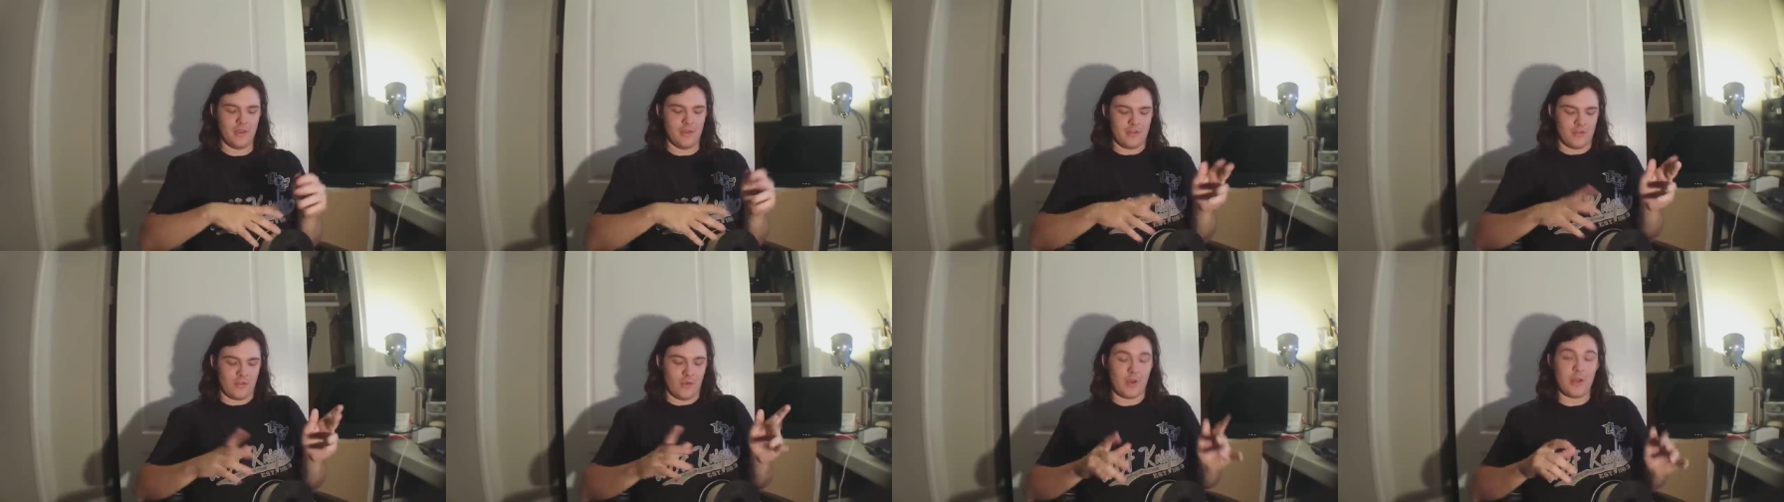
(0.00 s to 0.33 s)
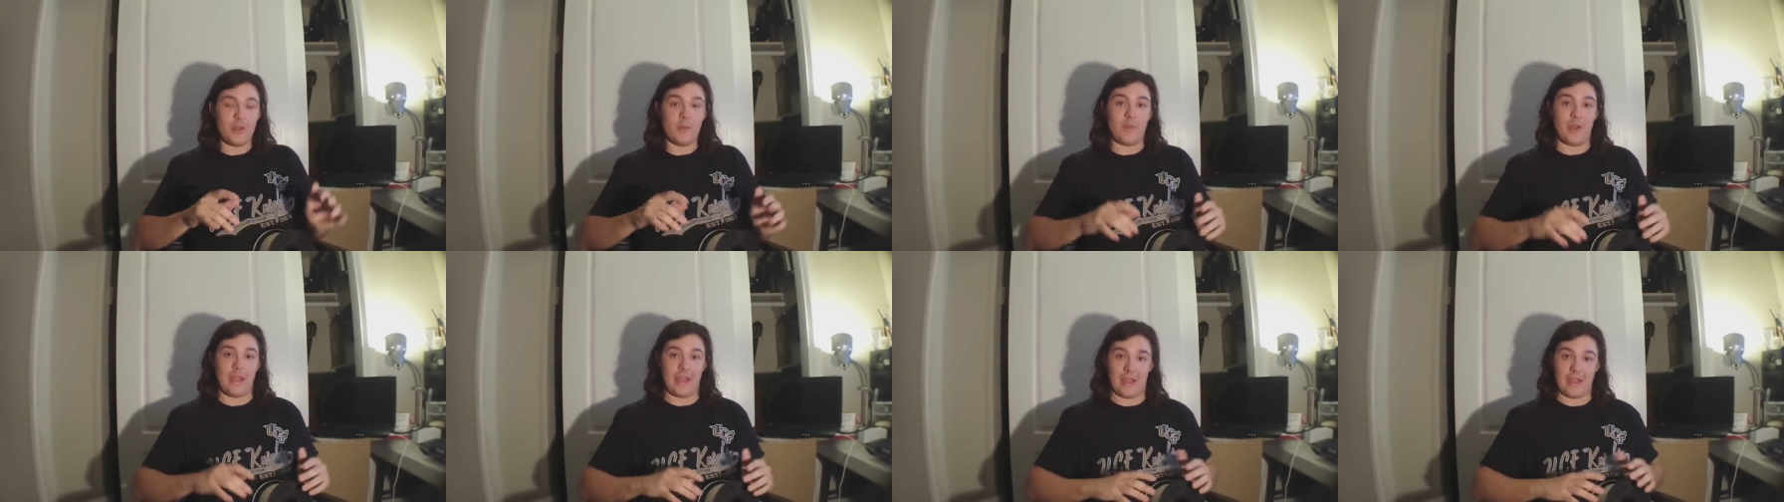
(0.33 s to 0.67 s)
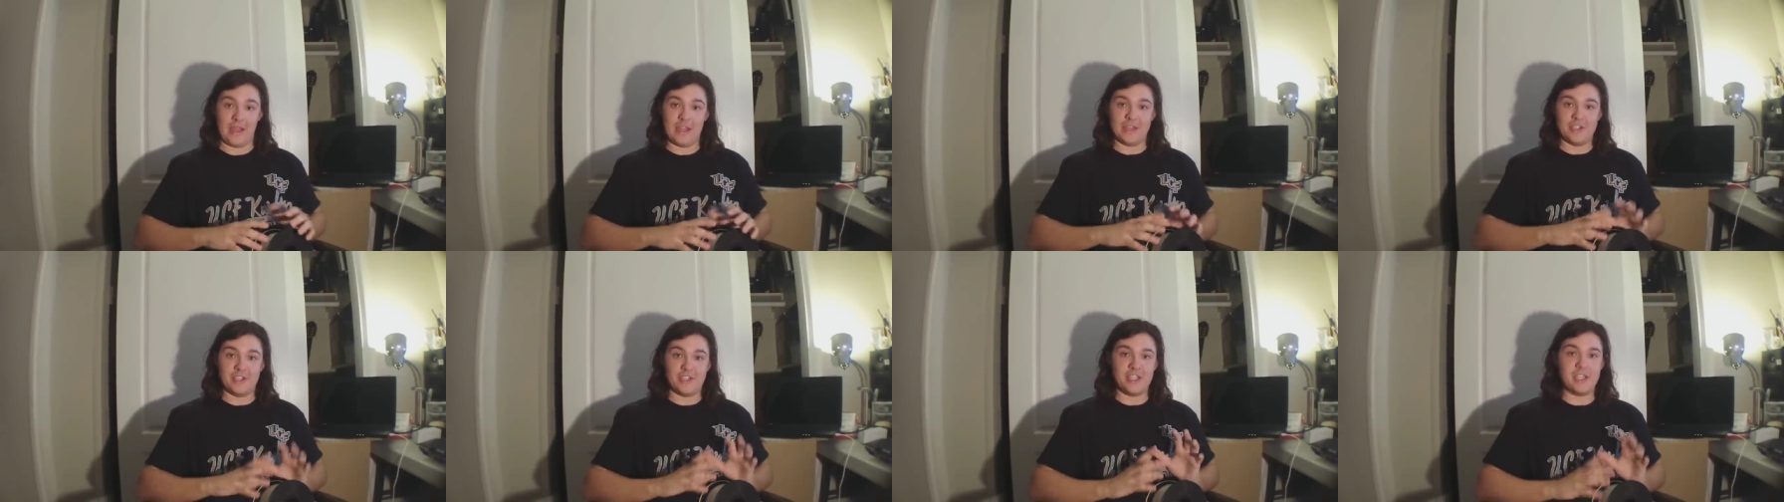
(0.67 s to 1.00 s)
So anyway,
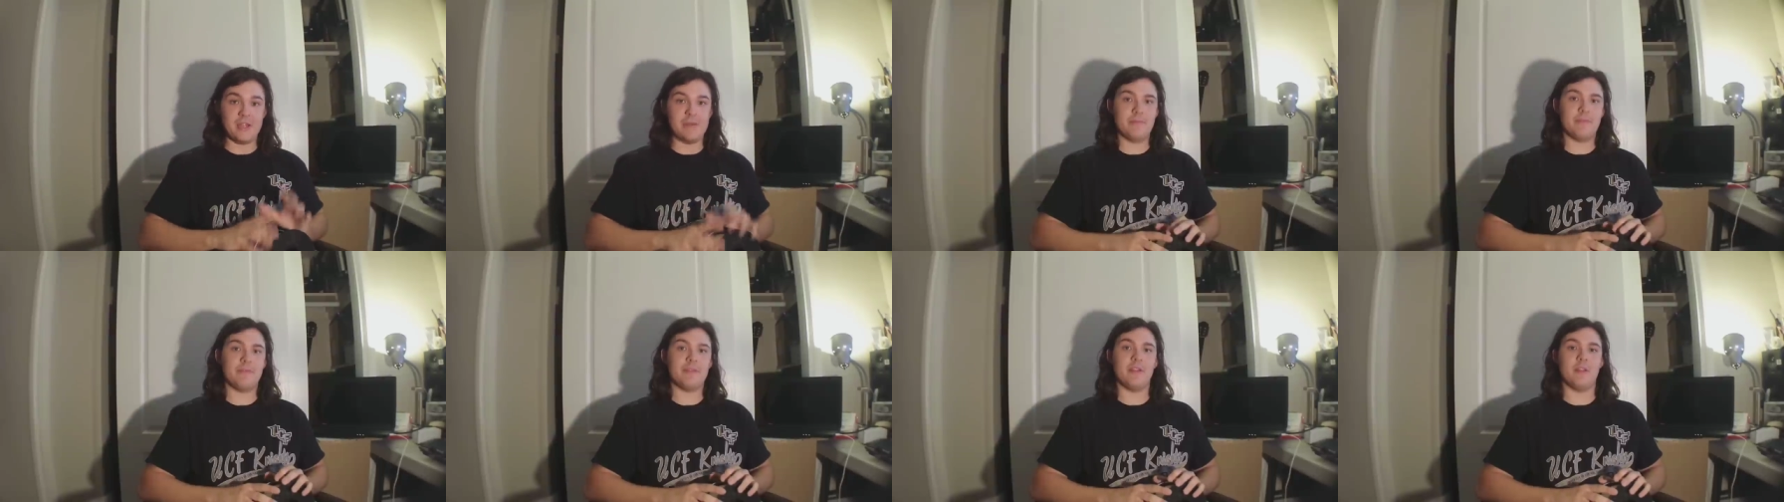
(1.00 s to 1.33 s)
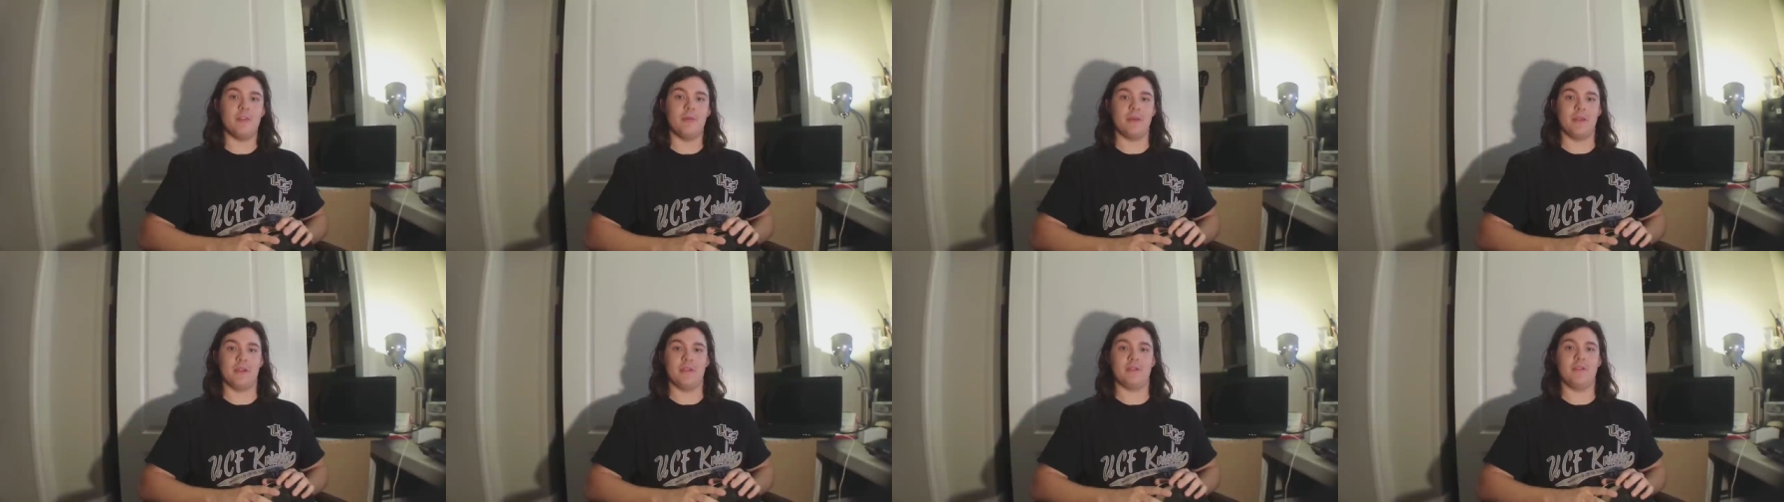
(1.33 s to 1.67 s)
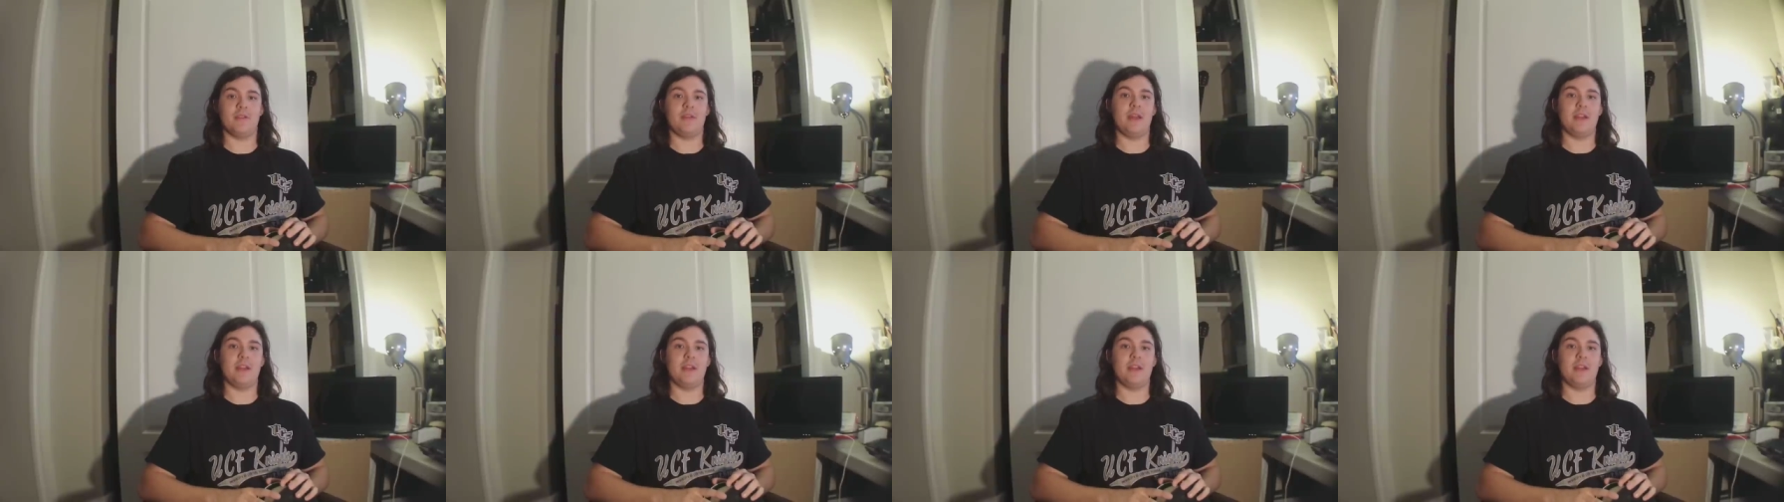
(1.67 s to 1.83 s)
cheap filament,